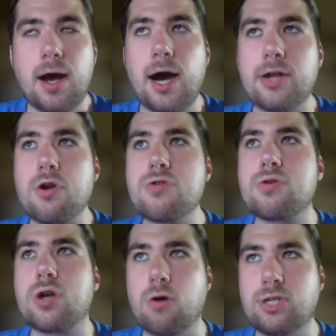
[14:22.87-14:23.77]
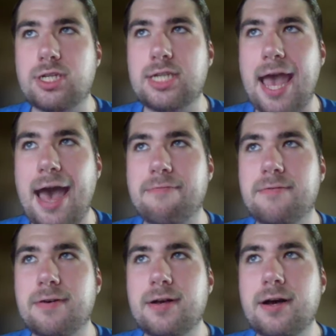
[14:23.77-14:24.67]
under a new coaching staff,
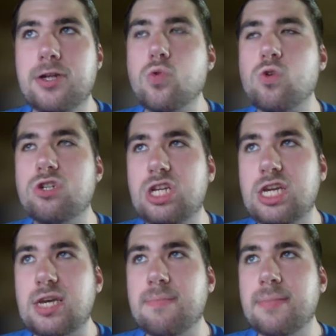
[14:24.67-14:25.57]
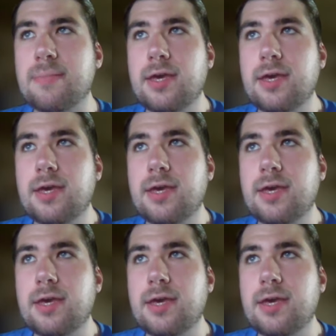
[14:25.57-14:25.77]
a new regime.